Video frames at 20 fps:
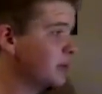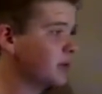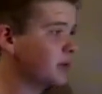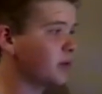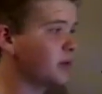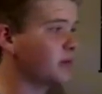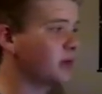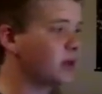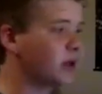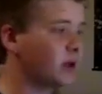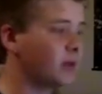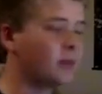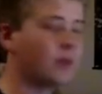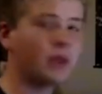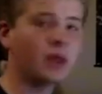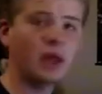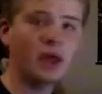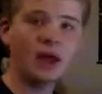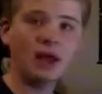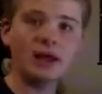over here.
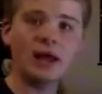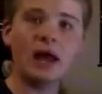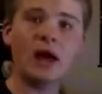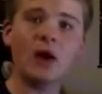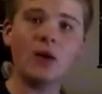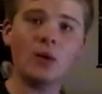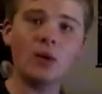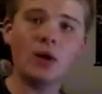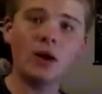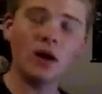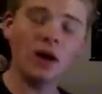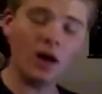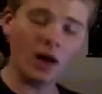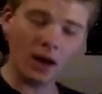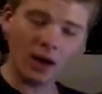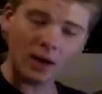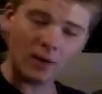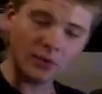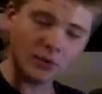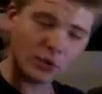Now,
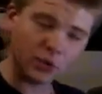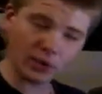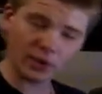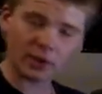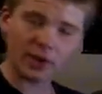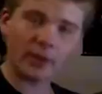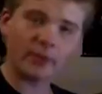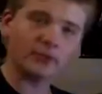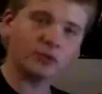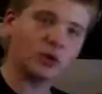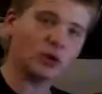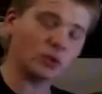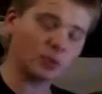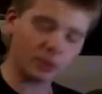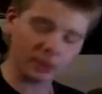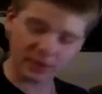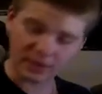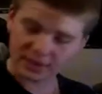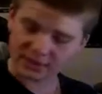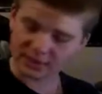doing another vlog
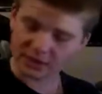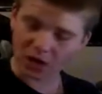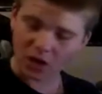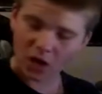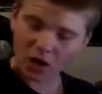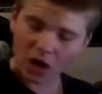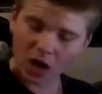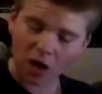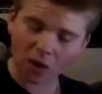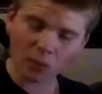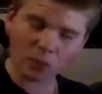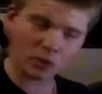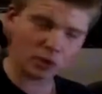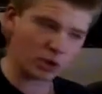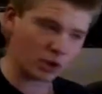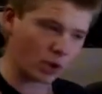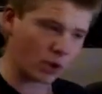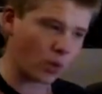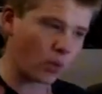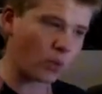because I want to
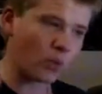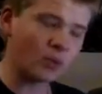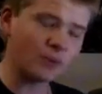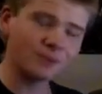know,